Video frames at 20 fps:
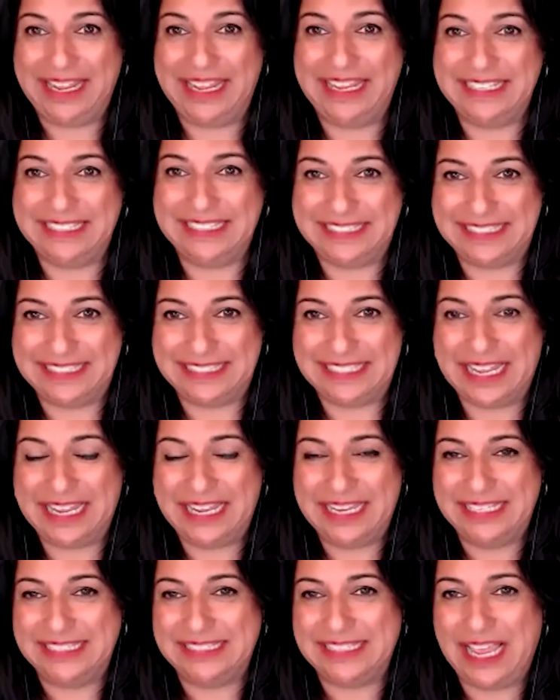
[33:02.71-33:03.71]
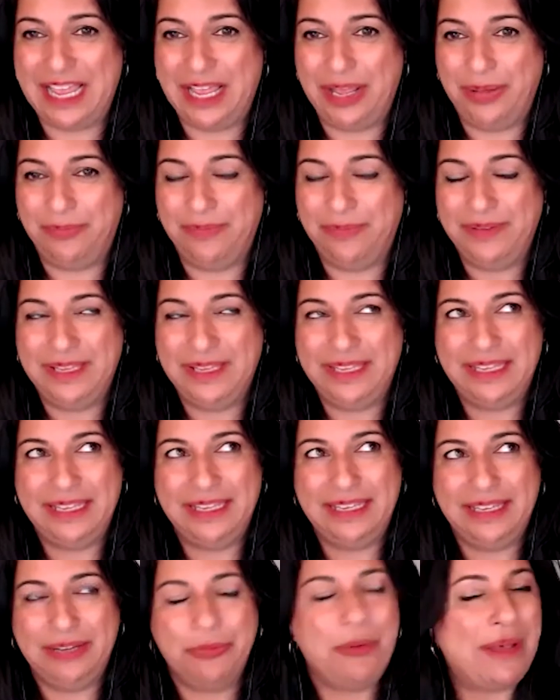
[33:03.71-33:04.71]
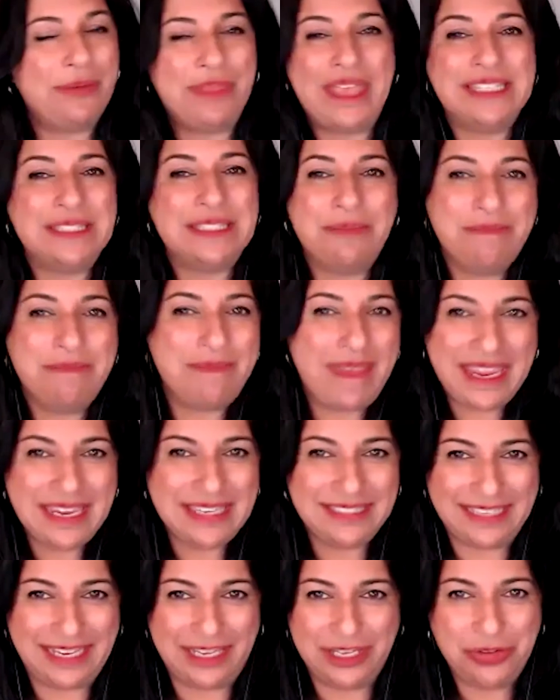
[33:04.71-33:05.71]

Is is um wow, that's amazing.